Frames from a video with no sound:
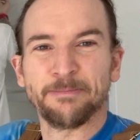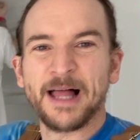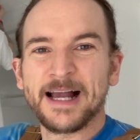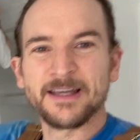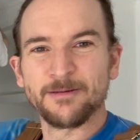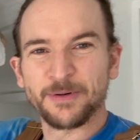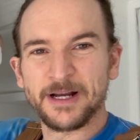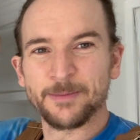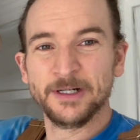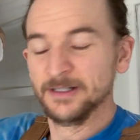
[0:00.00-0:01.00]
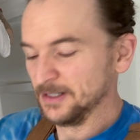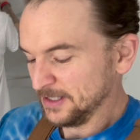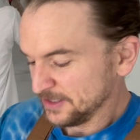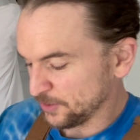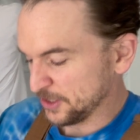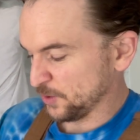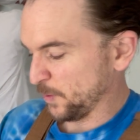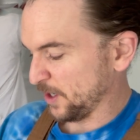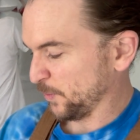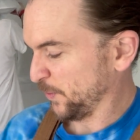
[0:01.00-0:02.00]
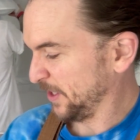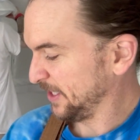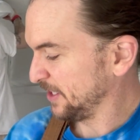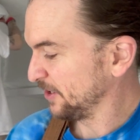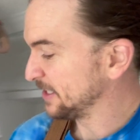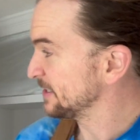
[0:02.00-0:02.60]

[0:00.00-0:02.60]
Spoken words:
blocking primer. So it should work really good to